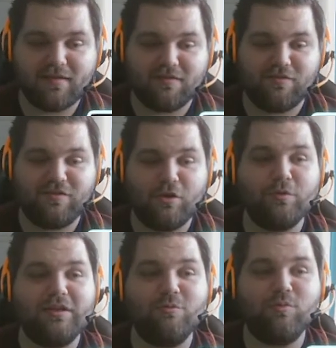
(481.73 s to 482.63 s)
As you see,
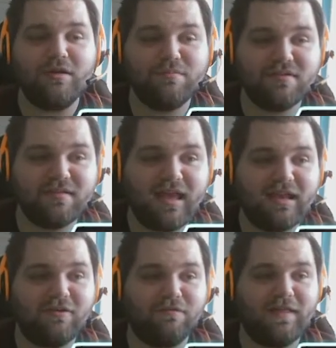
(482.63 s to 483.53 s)
only
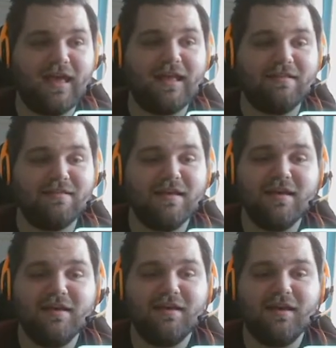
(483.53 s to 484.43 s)
1% of the hands.
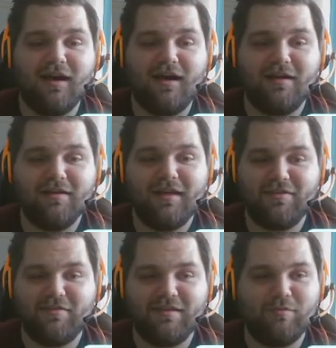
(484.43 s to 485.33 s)

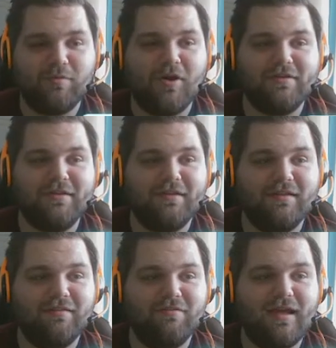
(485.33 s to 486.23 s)
As you see, we marked it
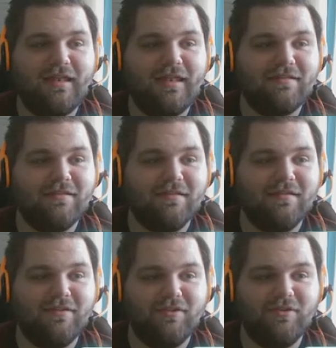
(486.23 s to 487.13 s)
in violet.
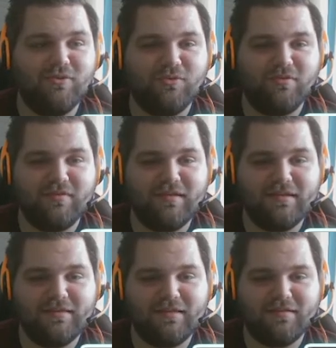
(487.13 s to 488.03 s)
You
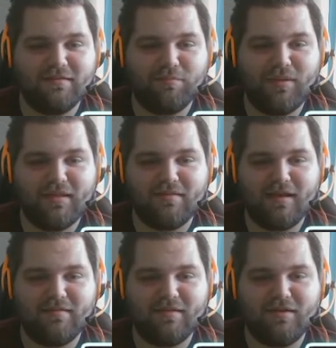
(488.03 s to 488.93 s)
see this bet
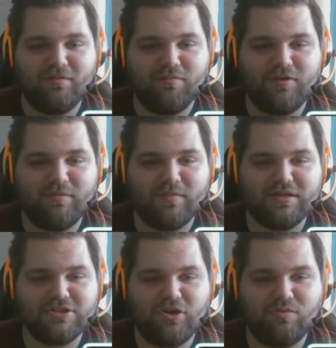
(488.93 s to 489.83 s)
sizing pretty
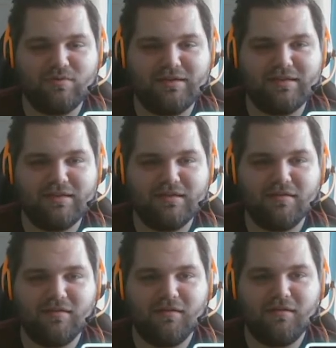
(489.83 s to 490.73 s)
much only
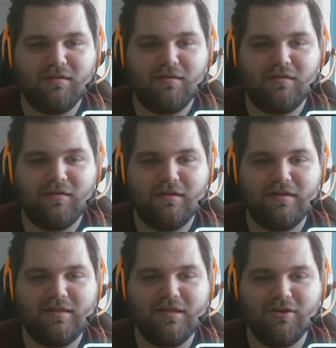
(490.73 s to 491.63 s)

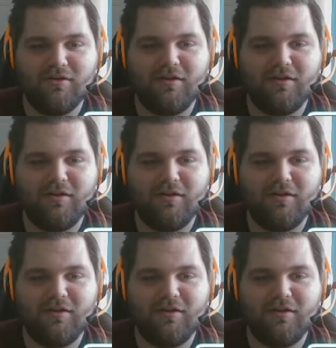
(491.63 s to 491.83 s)
here.